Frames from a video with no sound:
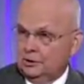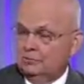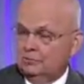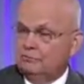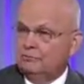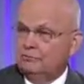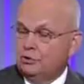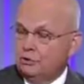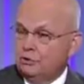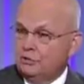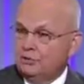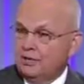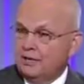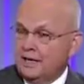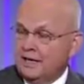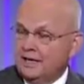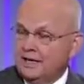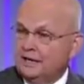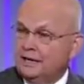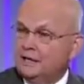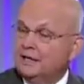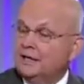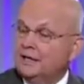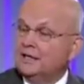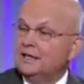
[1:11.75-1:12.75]
view
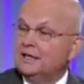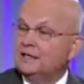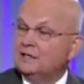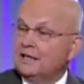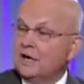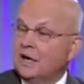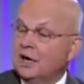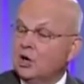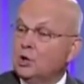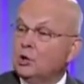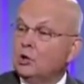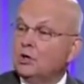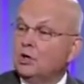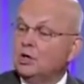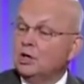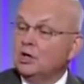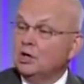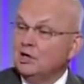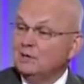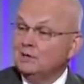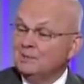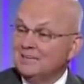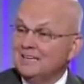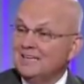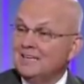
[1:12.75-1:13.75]
that as our
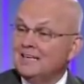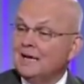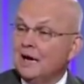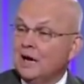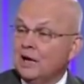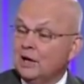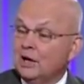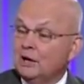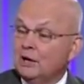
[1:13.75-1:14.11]
limiting